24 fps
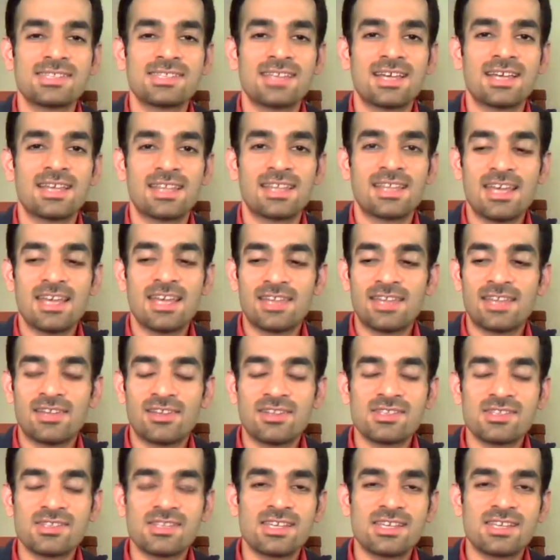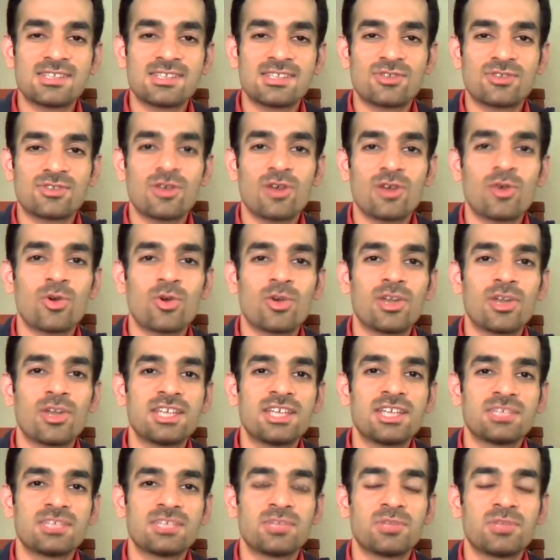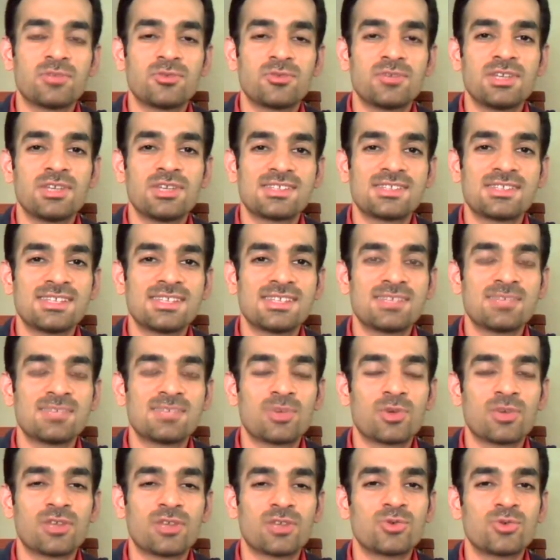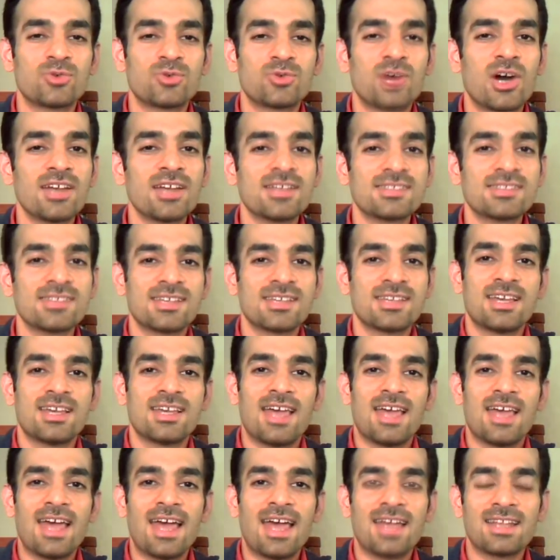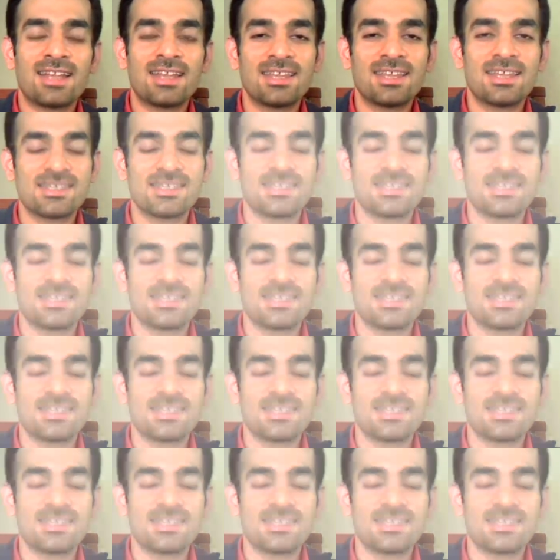that there's a strong correlation between sneezing more than twice and getting